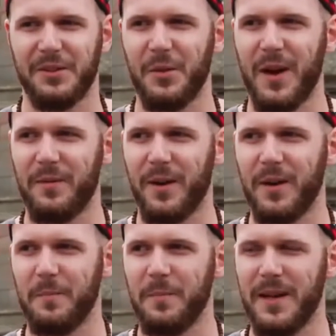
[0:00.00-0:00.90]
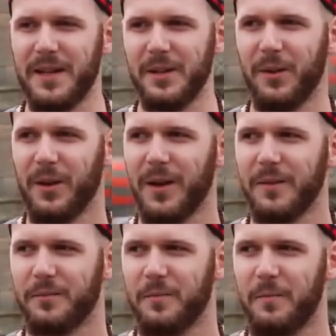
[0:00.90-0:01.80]
And it's just a way of kind of making
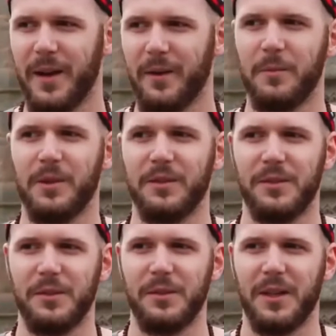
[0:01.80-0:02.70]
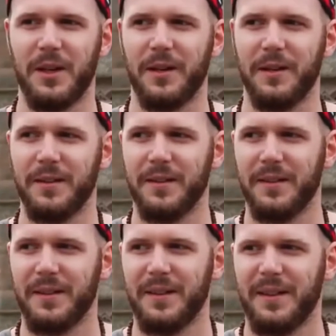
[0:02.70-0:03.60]
your life bearable until you die.